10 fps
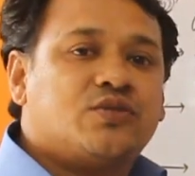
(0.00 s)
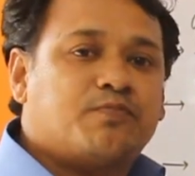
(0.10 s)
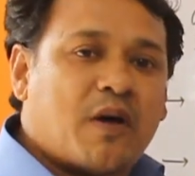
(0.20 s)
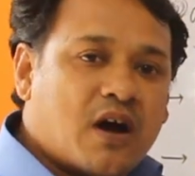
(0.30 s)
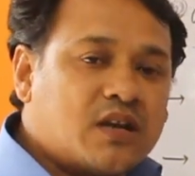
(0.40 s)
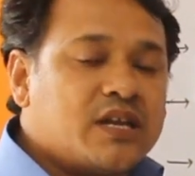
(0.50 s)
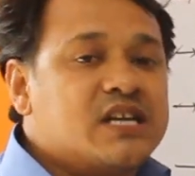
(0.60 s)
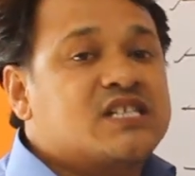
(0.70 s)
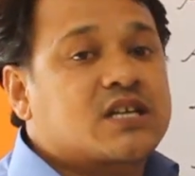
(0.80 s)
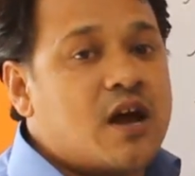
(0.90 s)
for
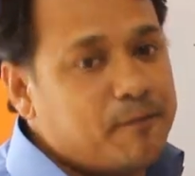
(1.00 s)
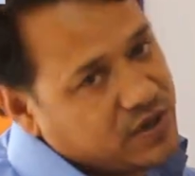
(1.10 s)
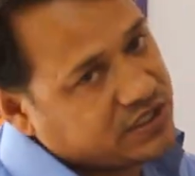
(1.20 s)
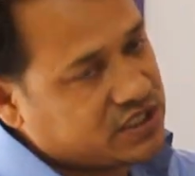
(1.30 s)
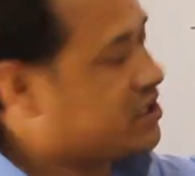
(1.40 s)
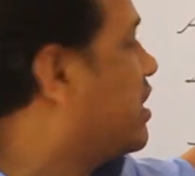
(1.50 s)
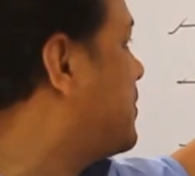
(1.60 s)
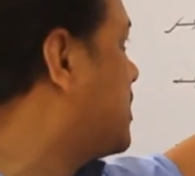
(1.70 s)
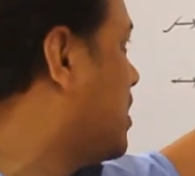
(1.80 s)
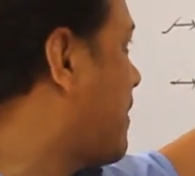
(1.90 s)
its complete
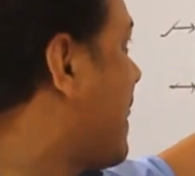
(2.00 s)
description.